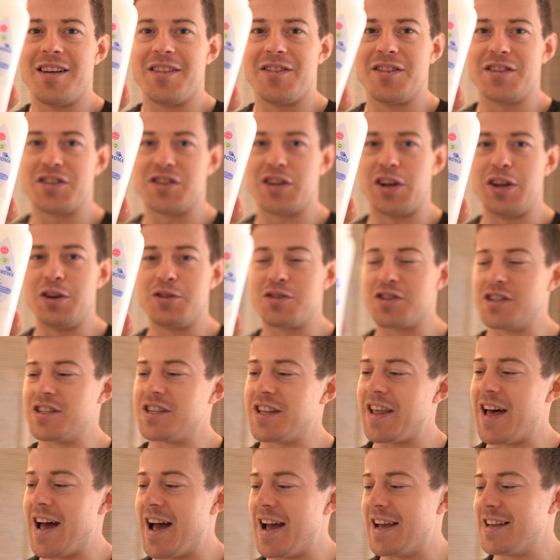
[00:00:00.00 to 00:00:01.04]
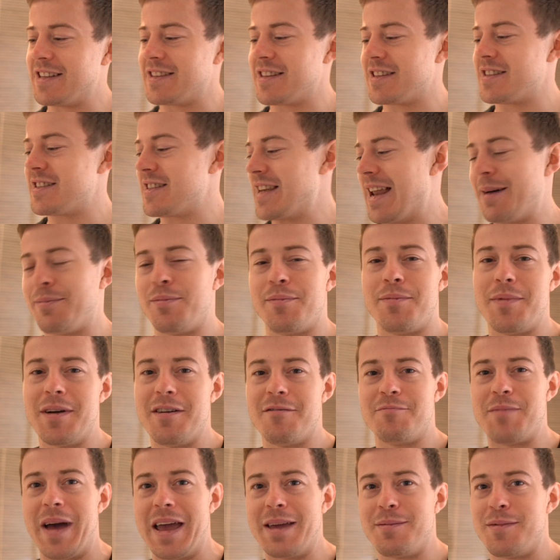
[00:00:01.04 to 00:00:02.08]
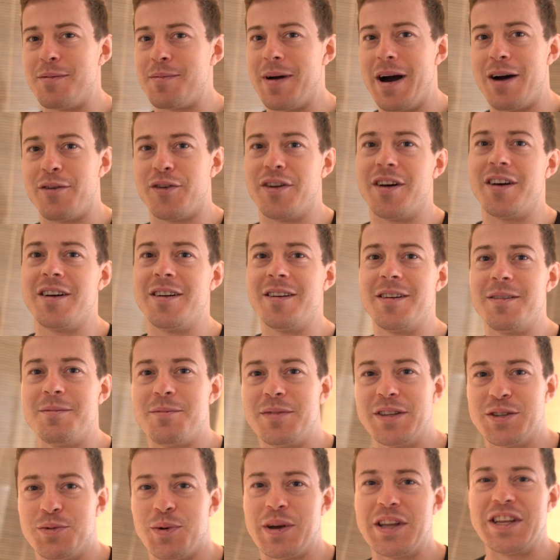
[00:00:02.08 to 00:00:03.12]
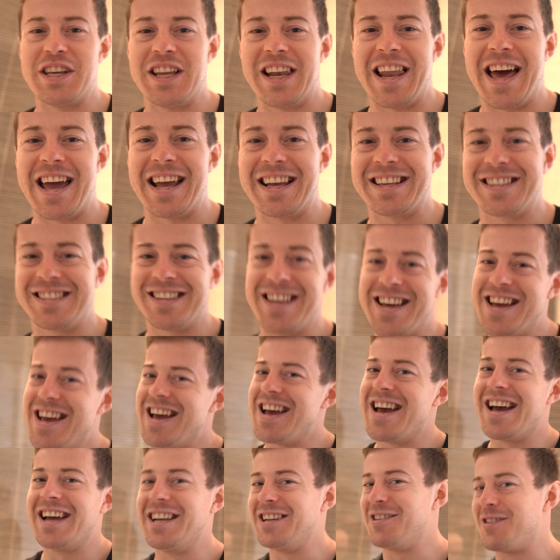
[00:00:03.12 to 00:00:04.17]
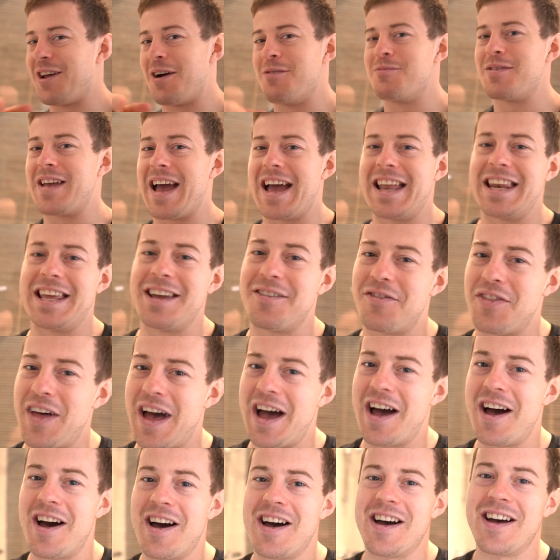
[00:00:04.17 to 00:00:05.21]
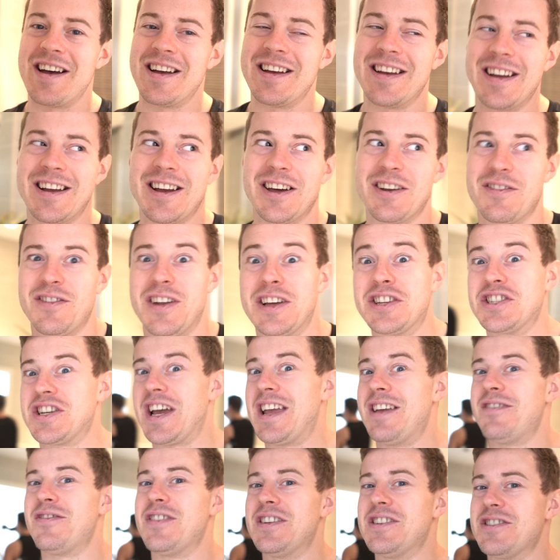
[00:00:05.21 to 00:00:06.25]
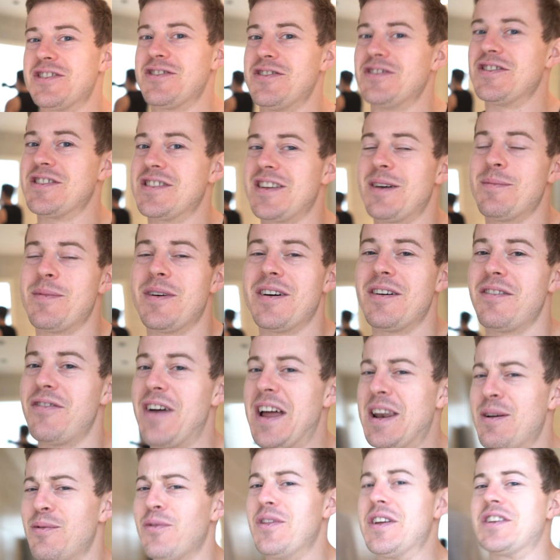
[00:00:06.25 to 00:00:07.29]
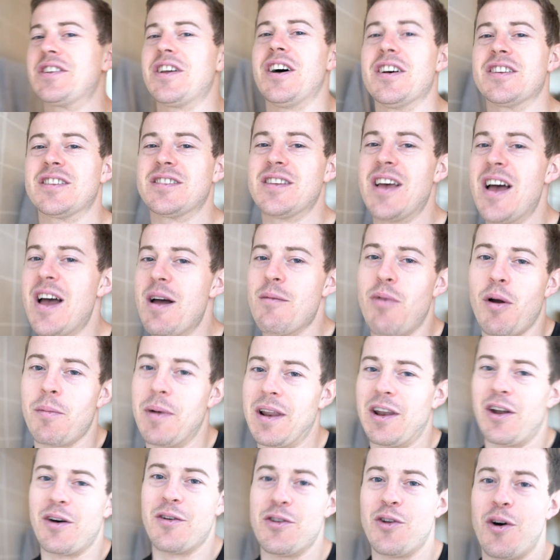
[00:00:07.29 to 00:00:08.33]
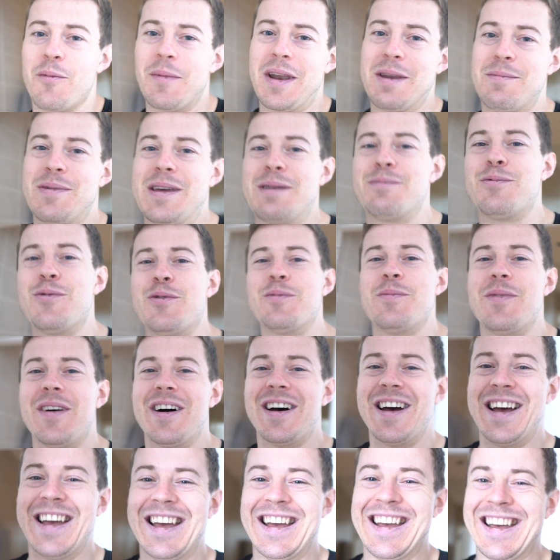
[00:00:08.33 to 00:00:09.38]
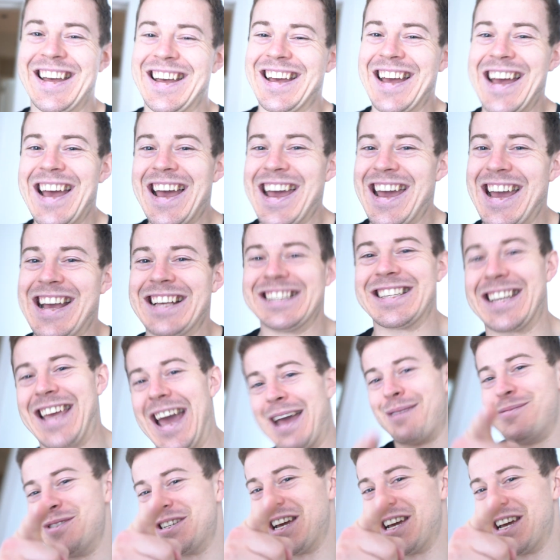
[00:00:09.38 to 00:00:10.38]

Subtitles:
the solution to that is slap a bit of baby powder between your legs and you don't get any of that kind of like chafing during the summer, for anyone that does. Probably not many people, but it is a game